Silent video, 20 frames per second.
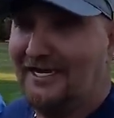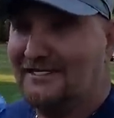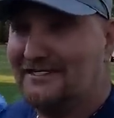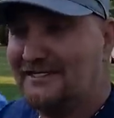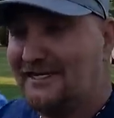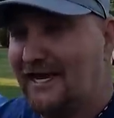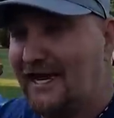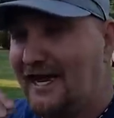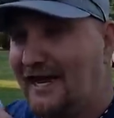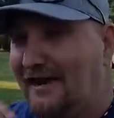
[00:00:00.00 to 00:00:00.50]

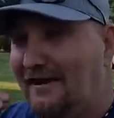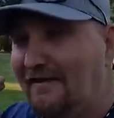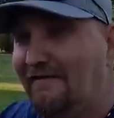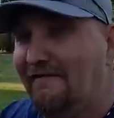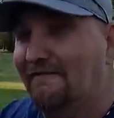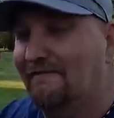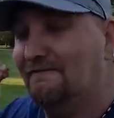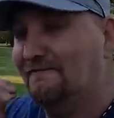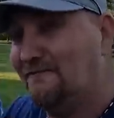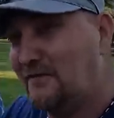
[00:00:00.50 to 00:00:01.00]
It's
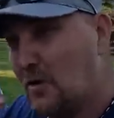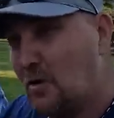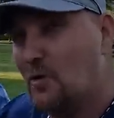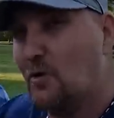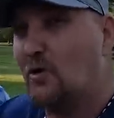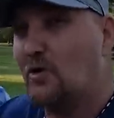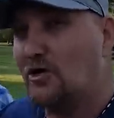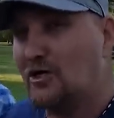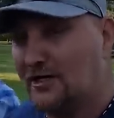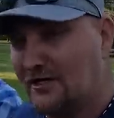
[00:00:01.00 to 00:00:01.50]
Capri. A
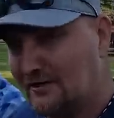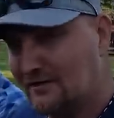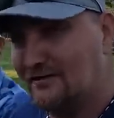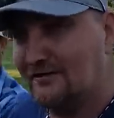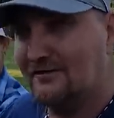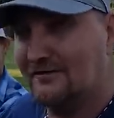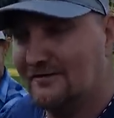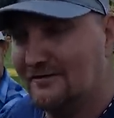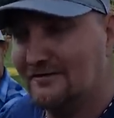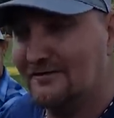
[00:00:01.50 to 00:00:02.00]
Ford
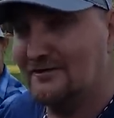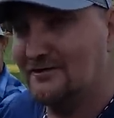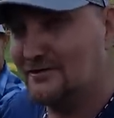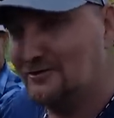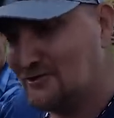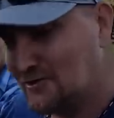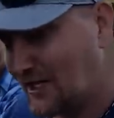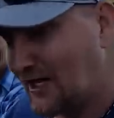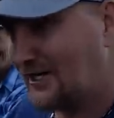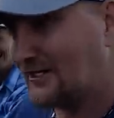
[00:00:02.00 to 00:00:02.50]

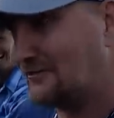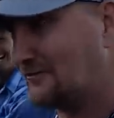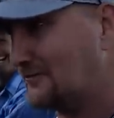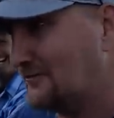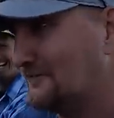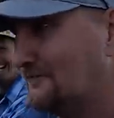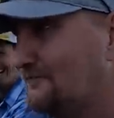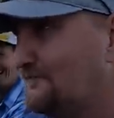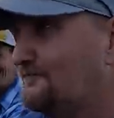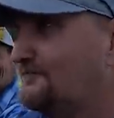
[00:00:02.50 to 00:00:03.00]

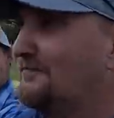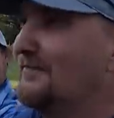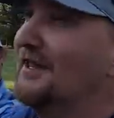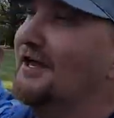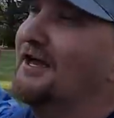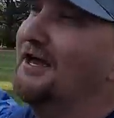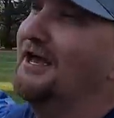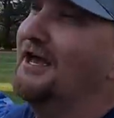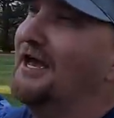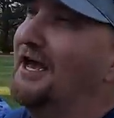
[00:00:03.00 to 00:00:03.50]
tractor.
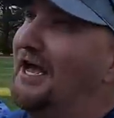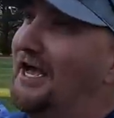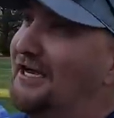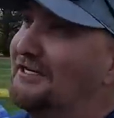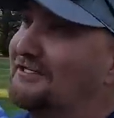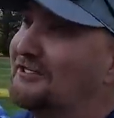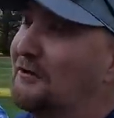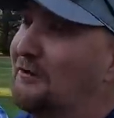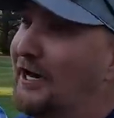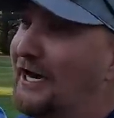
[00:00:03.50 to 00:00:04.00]

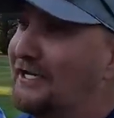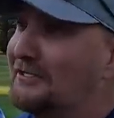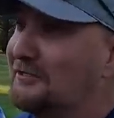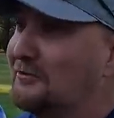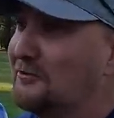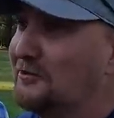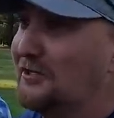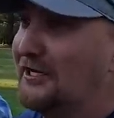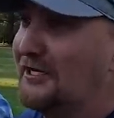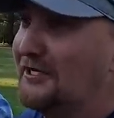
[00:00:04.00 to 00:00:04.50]
And so I
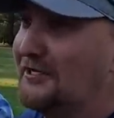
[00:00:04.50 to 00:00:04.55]
told